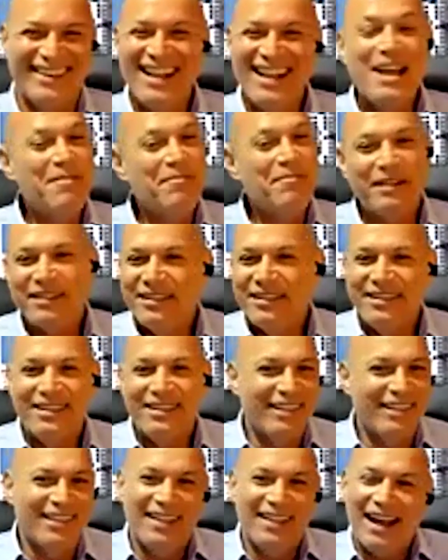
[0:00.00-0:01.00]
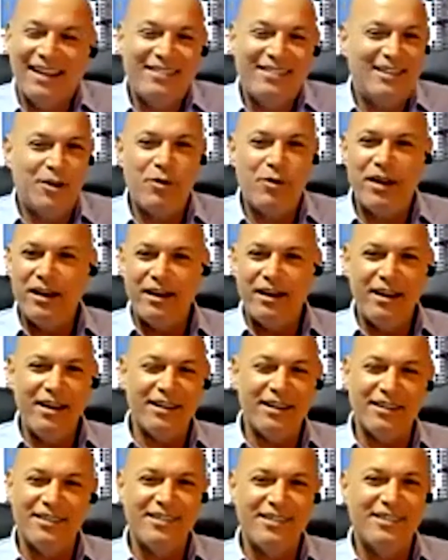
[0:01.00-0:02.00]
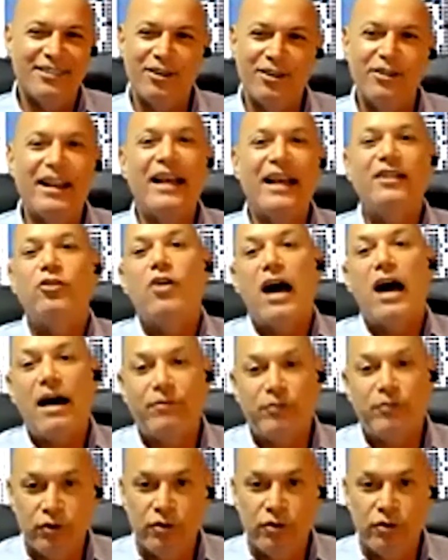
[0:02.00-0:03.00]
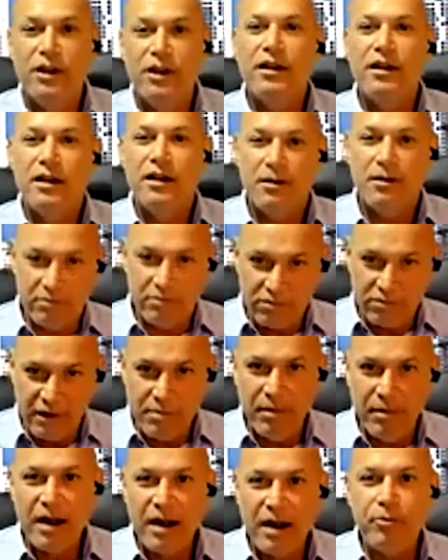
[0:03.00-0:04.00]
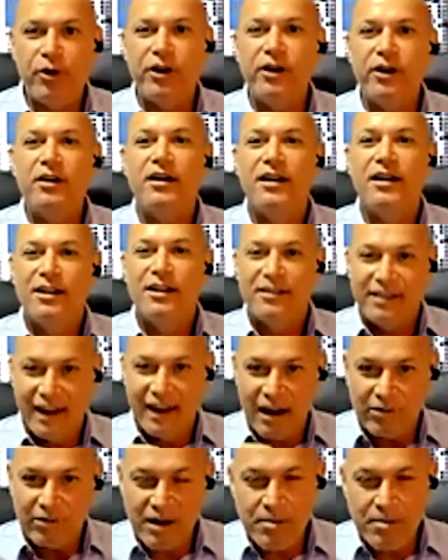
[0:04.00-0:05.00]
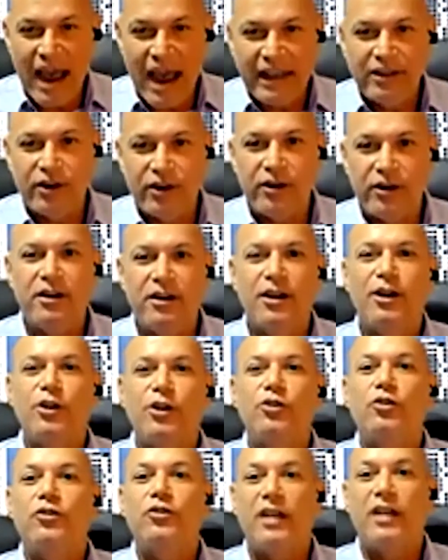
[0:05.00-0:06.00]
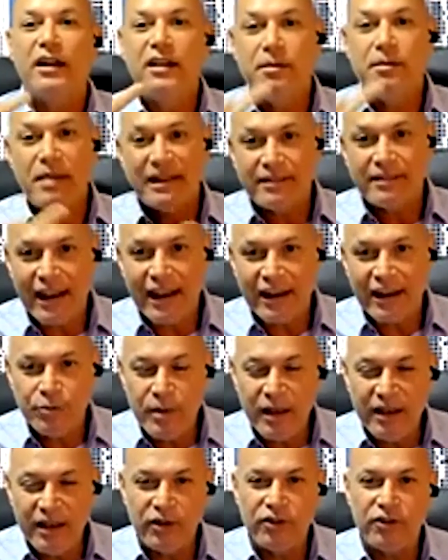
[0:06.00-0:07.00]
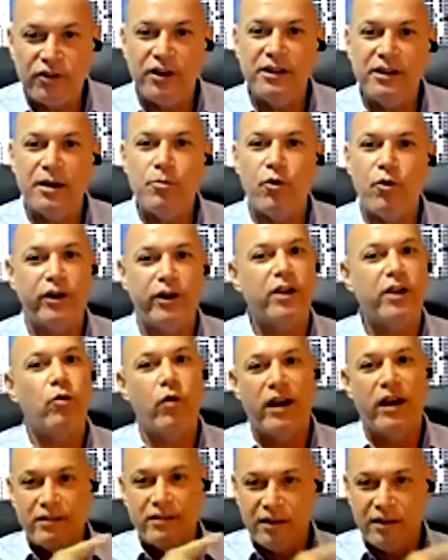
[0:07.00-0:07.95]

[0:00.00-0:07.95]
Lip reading: But that's the way it is. So then you have to remember, set a reminder to send him a text message in the morning, Wednesday